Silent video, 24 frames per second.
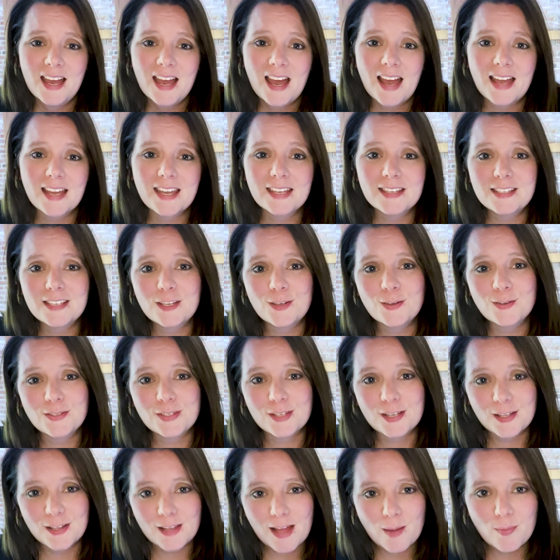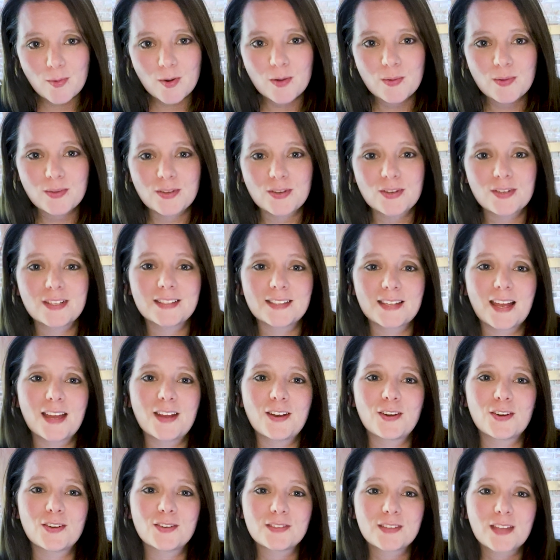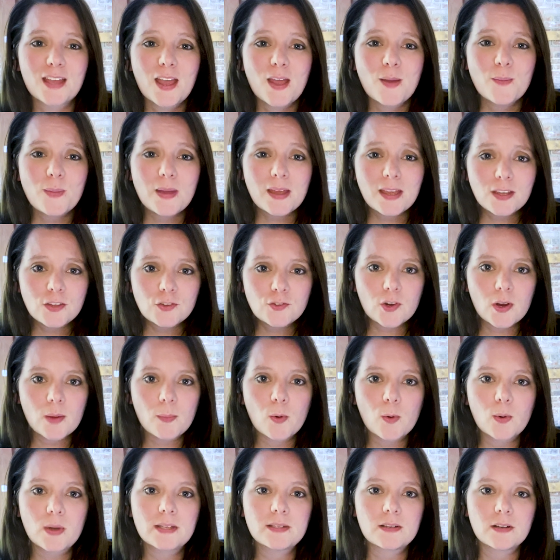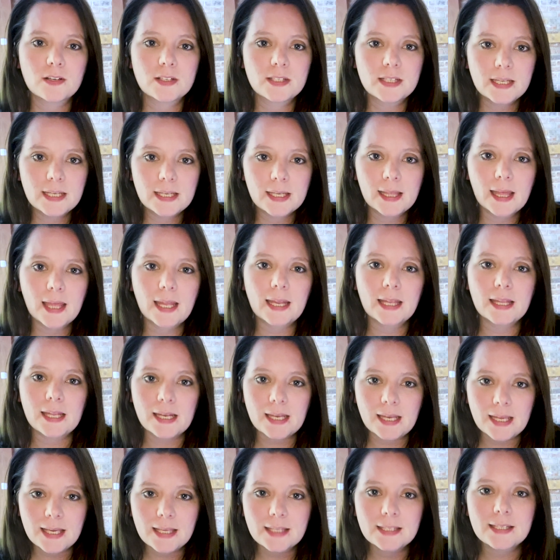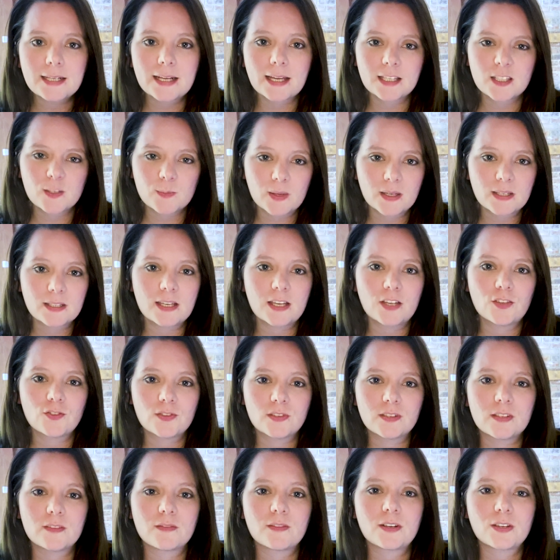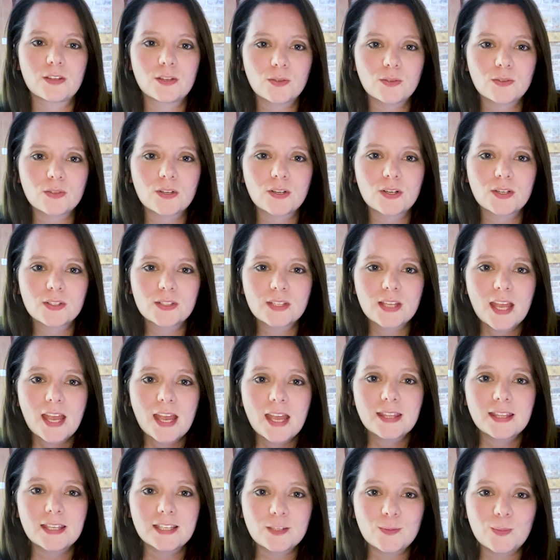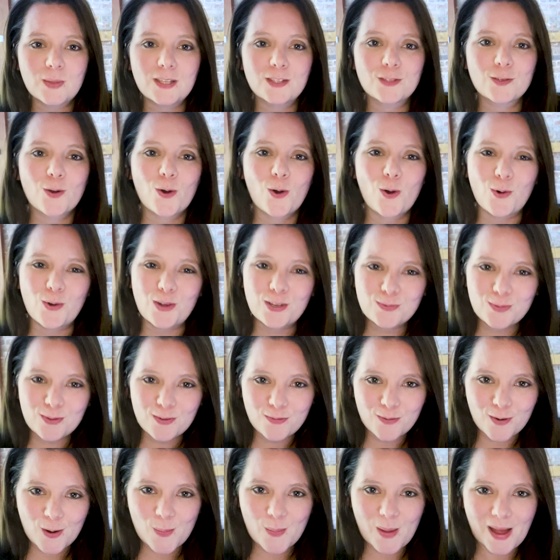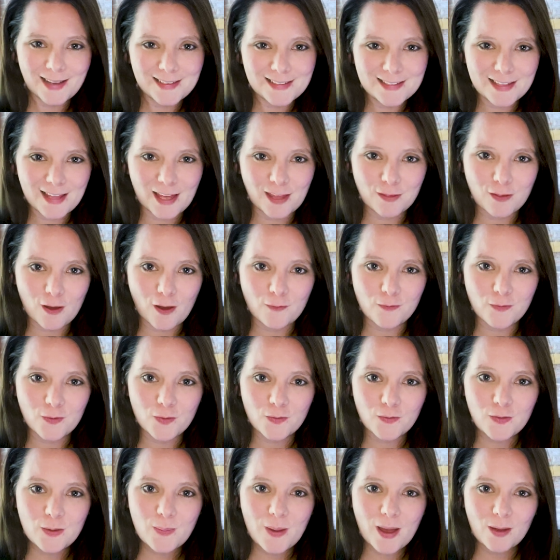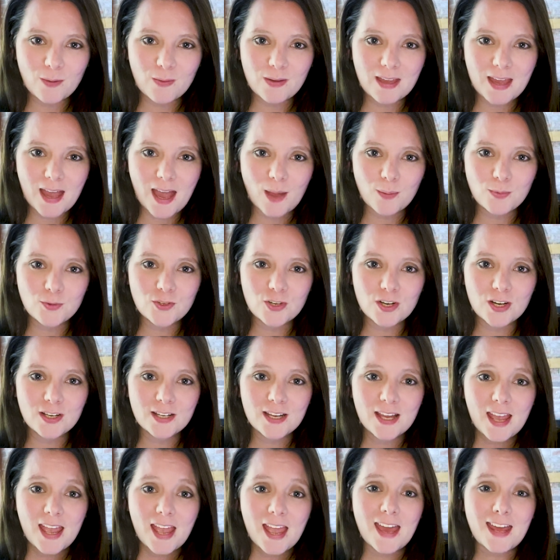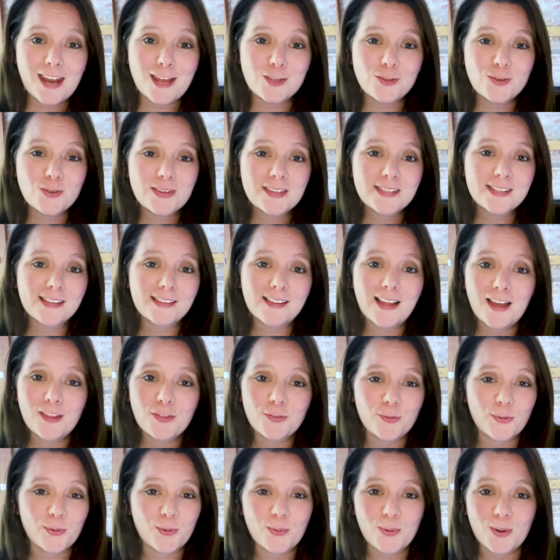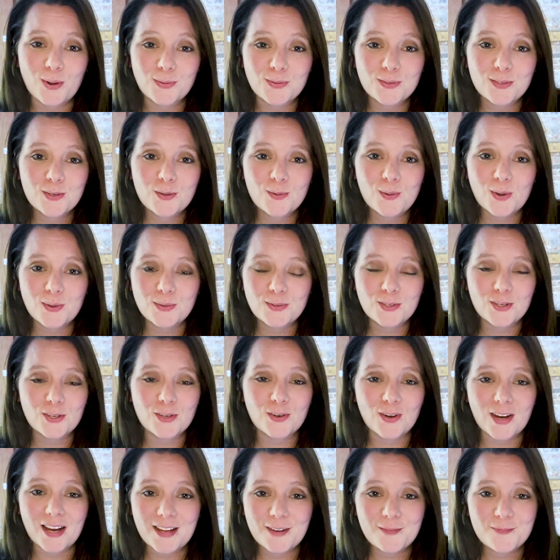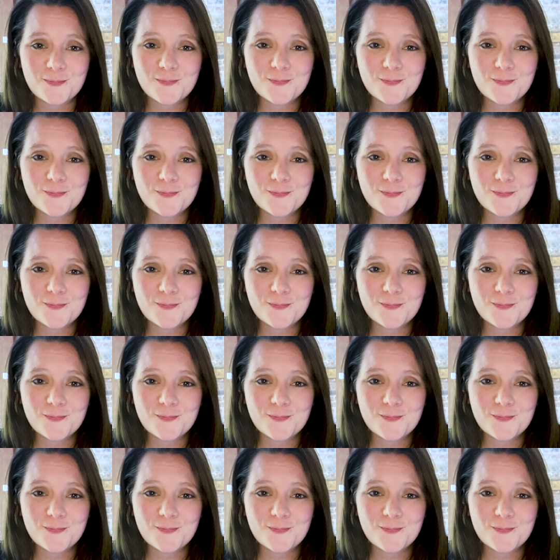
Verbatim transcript: I continue to collaborate with our designers, making sure I'm always articulating the needs and expectations of our users. This means always referring back to that thoughtful feedback we captured, and I do this a lot through quotes. Quotes are great.